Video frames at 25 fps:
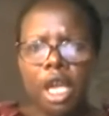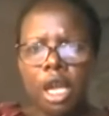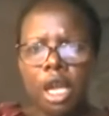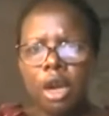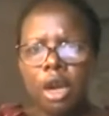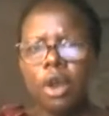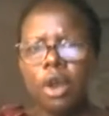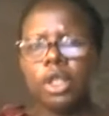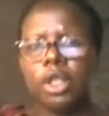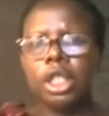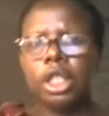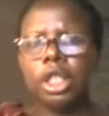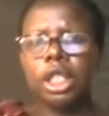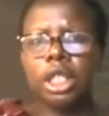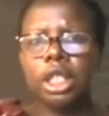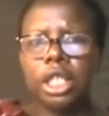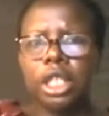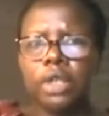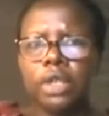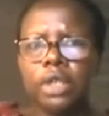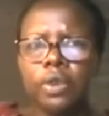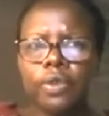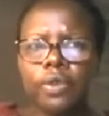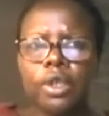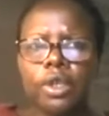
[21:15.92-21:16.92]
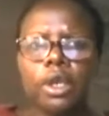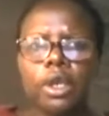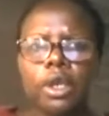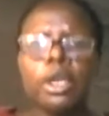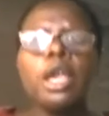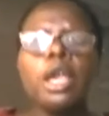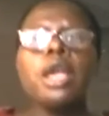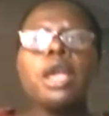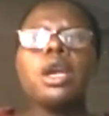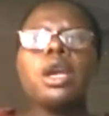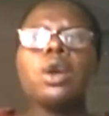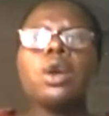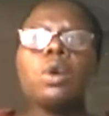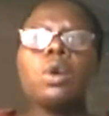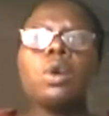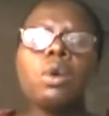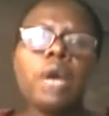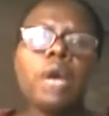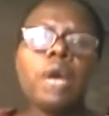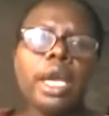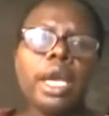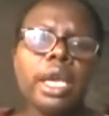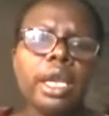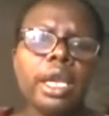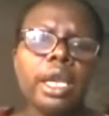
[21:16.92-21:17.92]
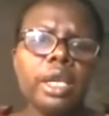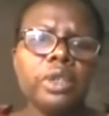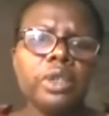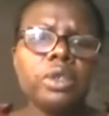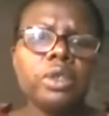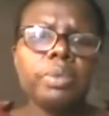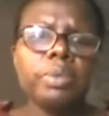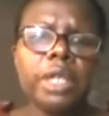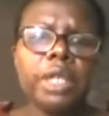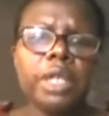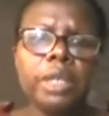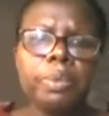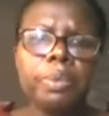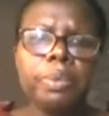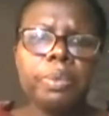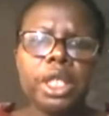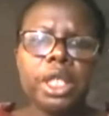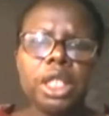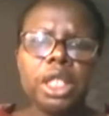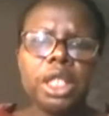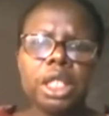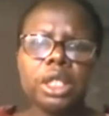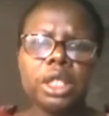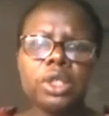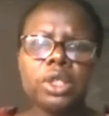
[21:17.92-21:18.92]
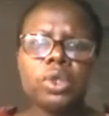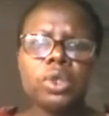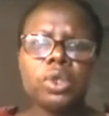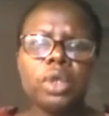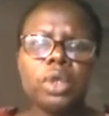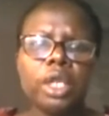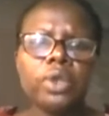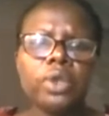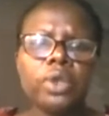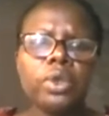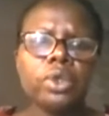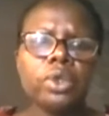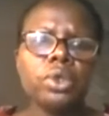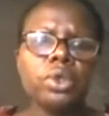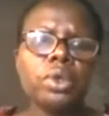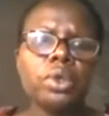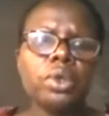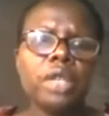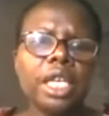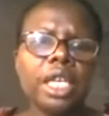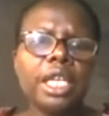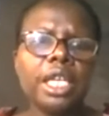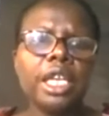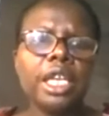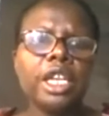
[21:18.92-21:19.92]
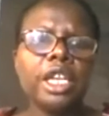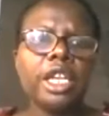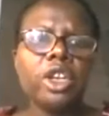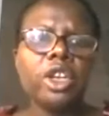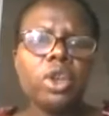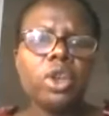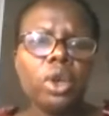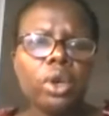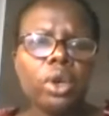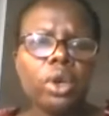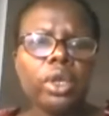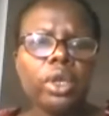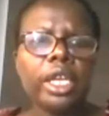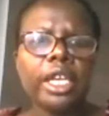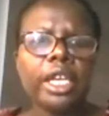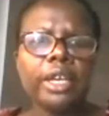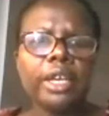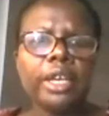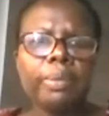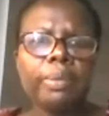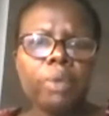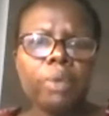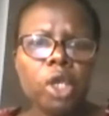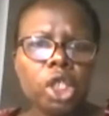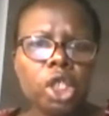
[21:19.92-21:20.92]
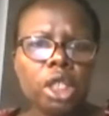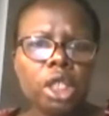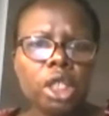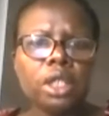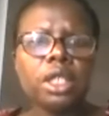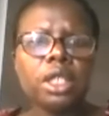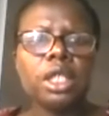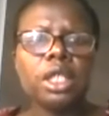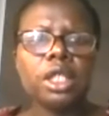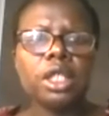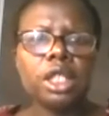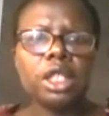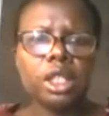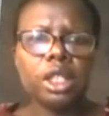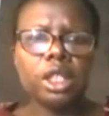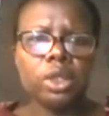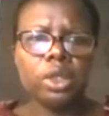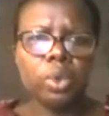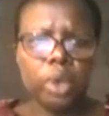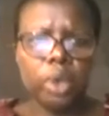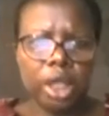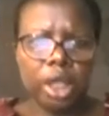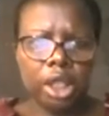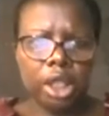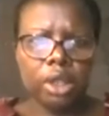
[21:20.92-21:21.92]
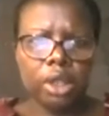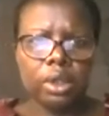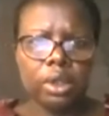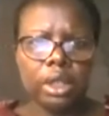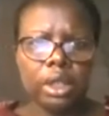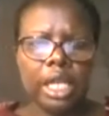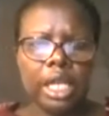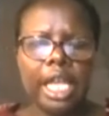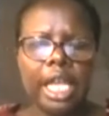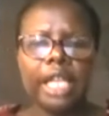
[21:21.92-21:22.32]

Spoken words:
oxygen that you've done, go ahead and intubate the patient so that you do that in a non-emergent situation.